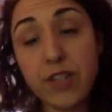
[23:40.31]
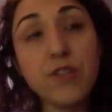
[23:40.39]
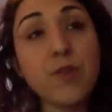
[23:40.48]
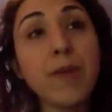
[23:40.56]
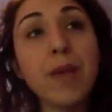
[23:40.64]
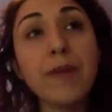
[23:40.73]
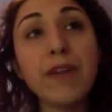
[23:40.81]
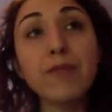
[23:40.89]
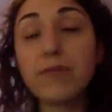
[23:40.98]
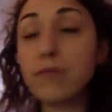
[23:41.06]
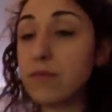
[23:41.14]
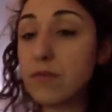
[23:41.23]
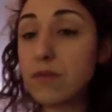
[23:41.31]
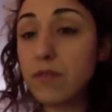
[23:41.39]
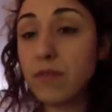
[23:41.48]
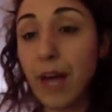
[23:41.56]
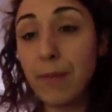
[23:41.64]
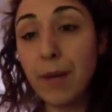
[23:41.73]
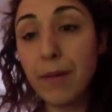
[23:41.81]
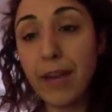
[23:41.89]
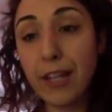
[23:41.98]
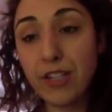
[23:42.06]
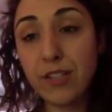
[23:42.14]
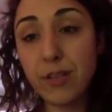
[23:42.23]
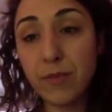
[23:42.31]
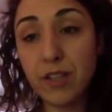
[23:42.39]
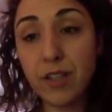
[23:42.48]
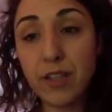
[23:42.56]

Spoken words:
So maybe that might be actually something